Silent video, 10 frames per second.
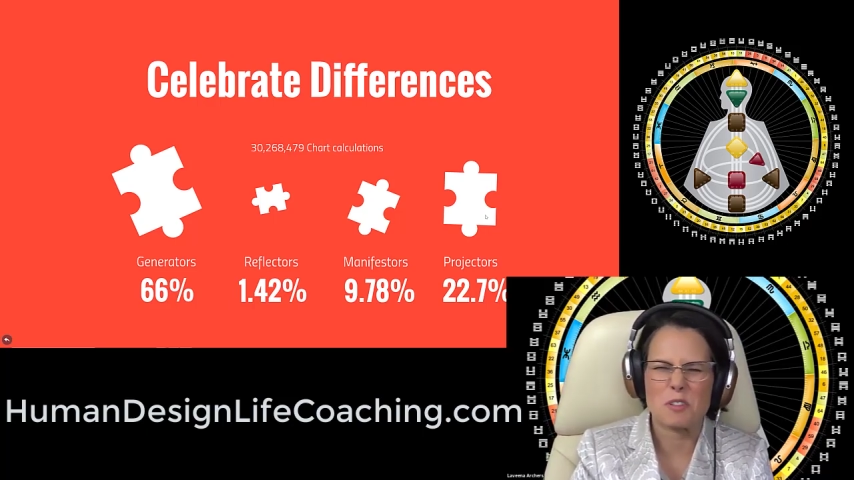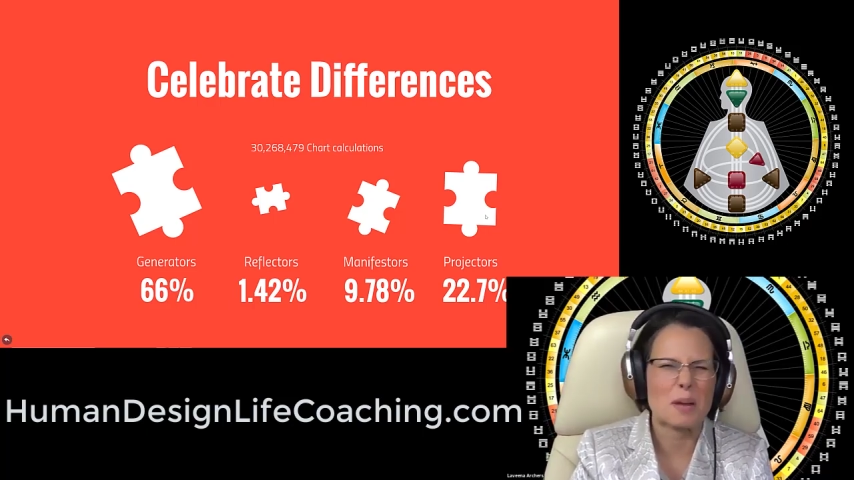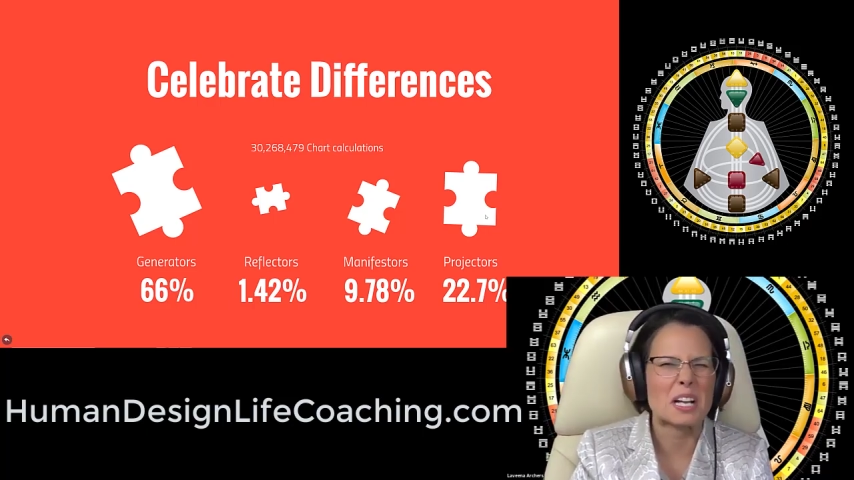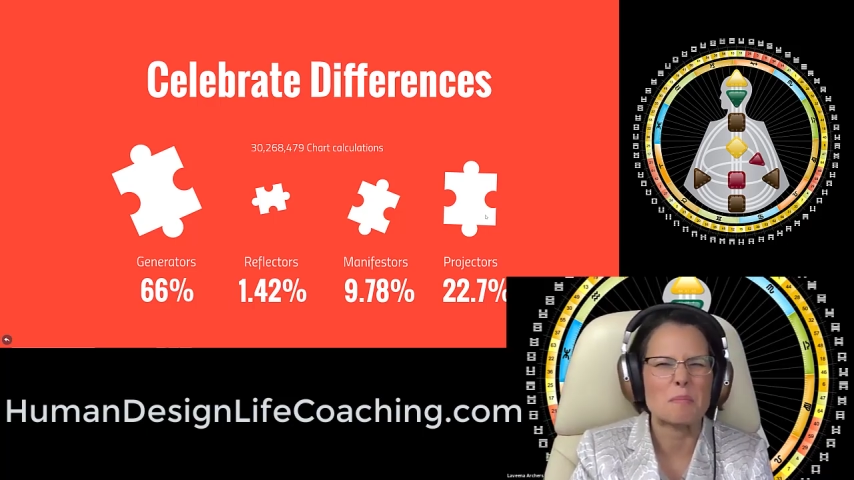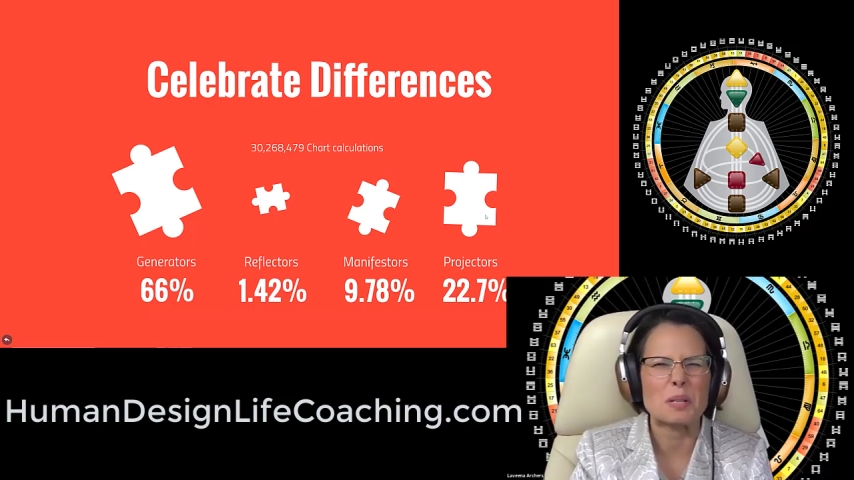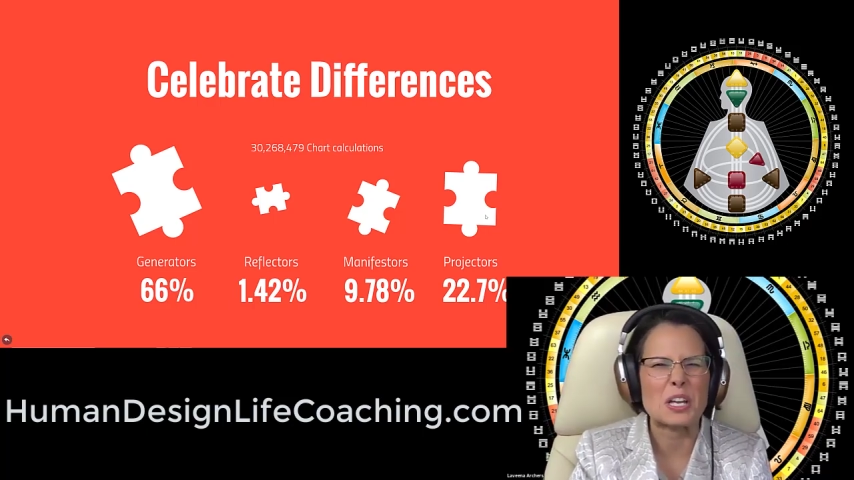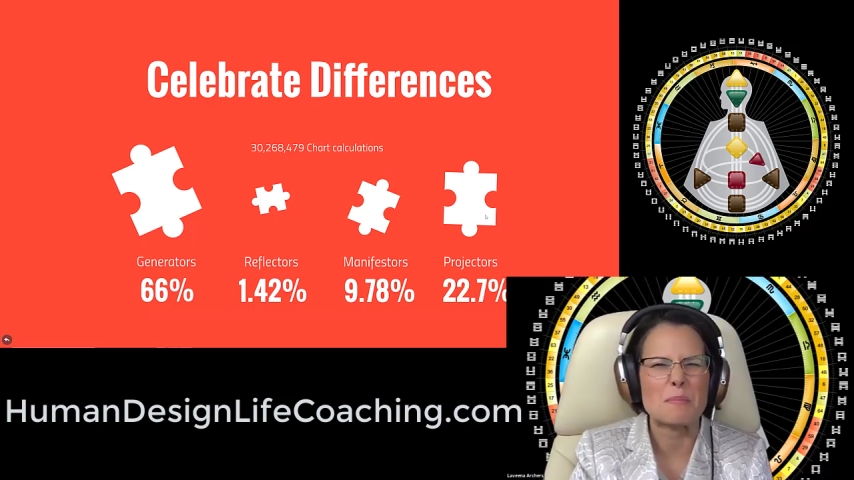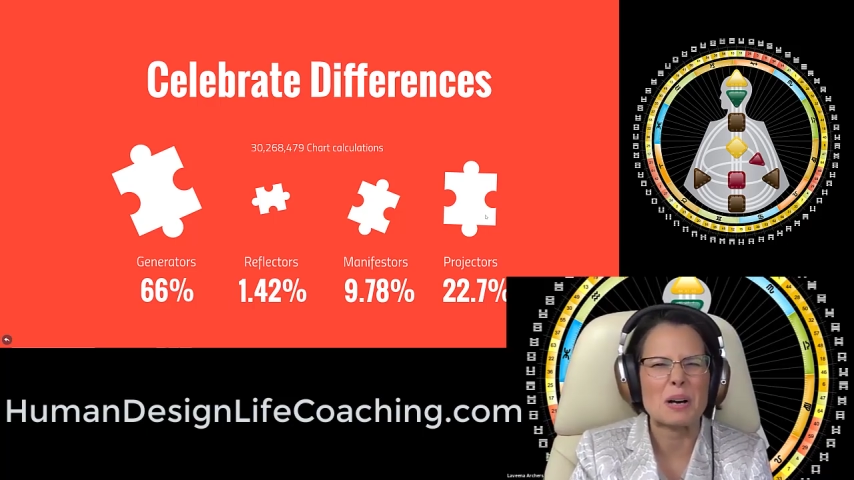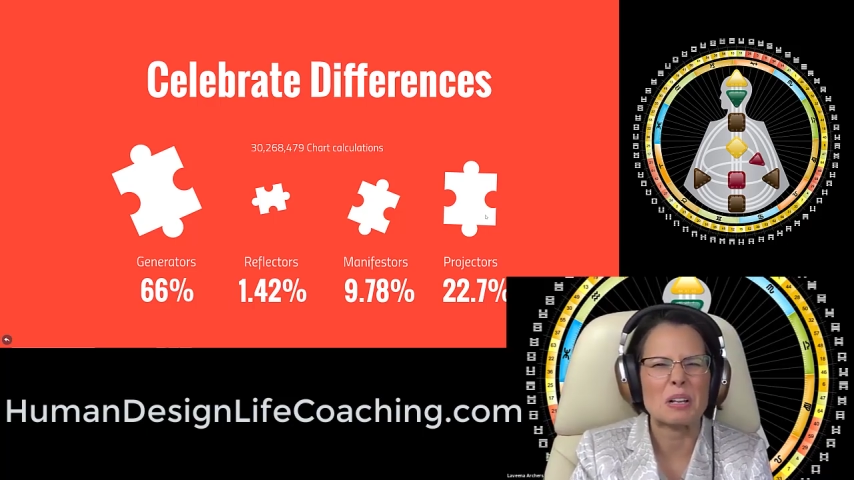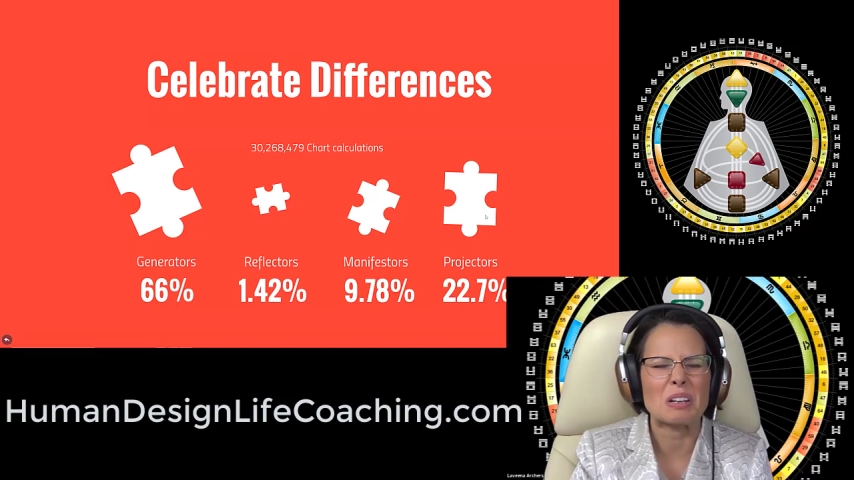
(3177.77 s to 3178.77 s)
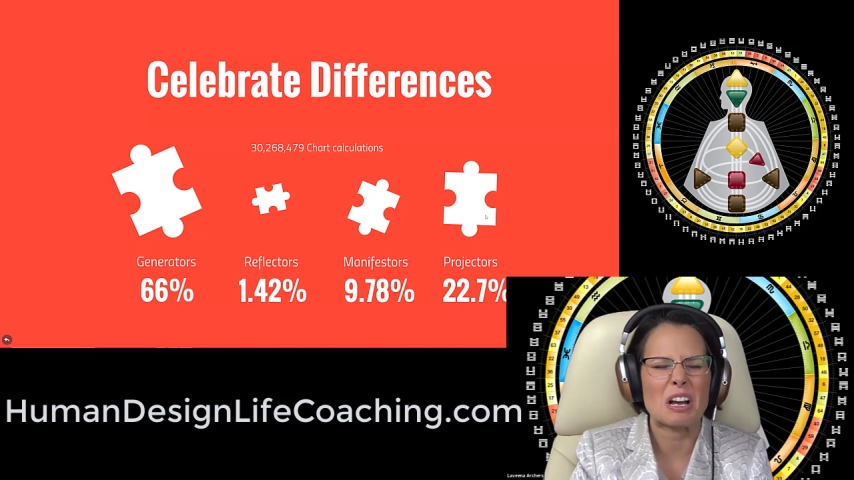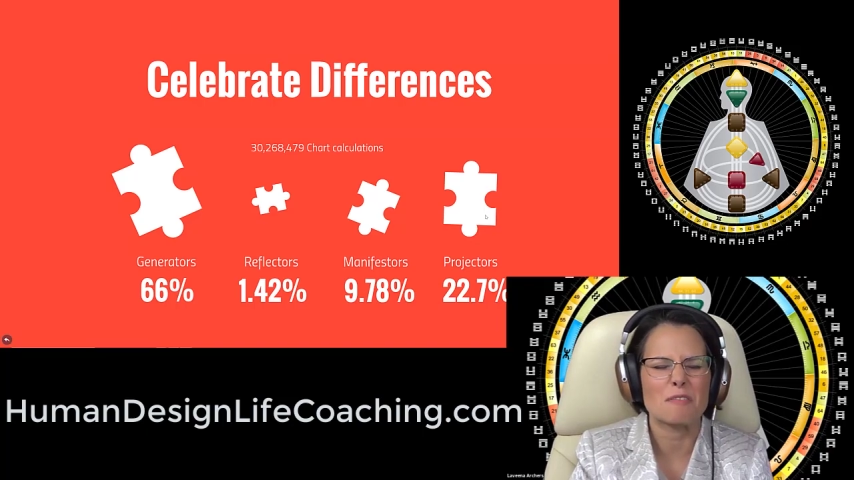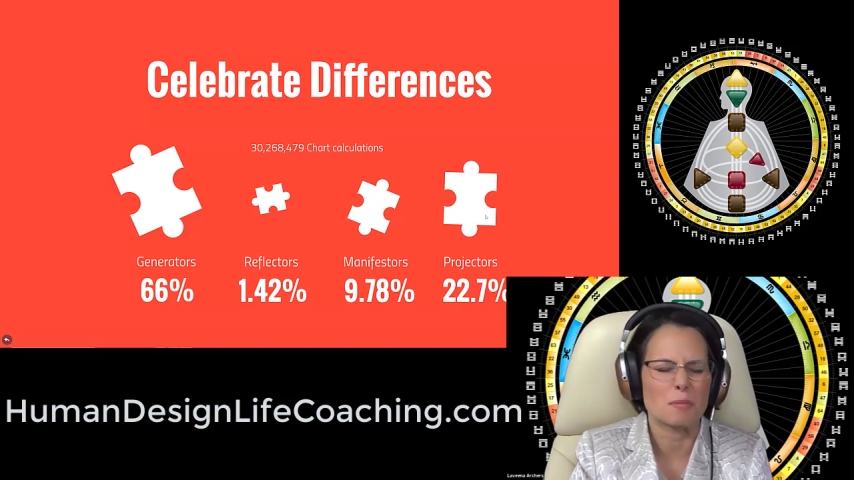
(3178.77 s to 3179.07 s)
You might complain about life.